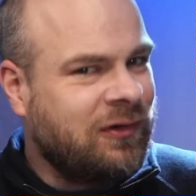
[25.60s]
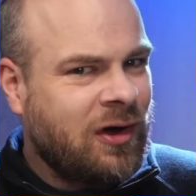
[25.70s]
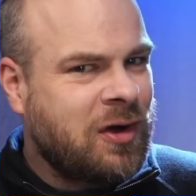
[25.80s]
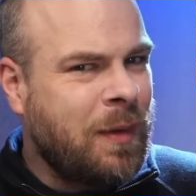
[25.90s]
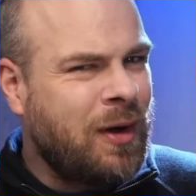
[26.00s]

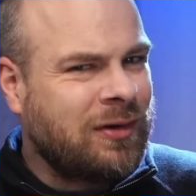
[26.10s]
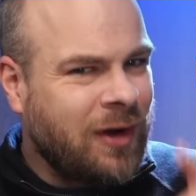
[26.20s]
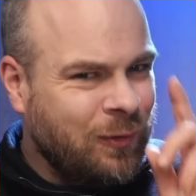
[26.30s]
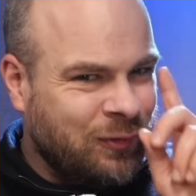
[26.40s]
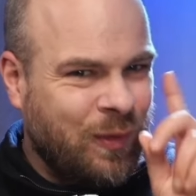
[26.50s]
Zuckerberg
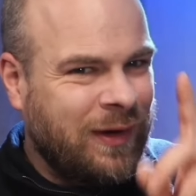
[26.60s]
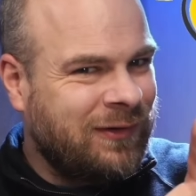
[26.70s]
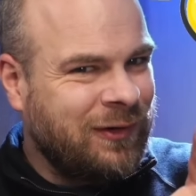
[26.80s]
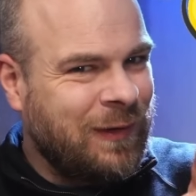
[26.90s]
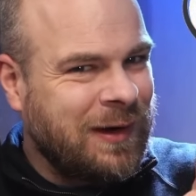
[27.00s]
knows what he's
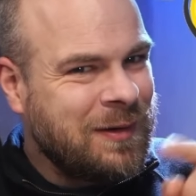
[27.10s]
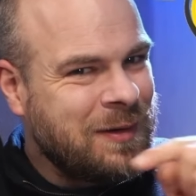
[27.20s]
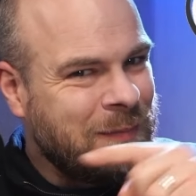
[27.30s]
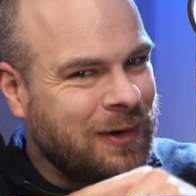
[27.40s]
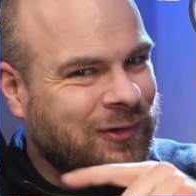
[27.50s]
doing
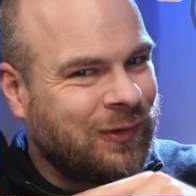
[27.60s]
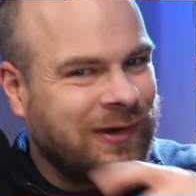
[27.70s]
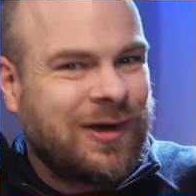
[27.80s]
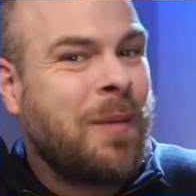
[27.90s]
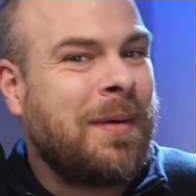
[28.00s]
by choosing
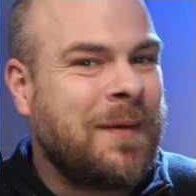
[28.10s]
copper.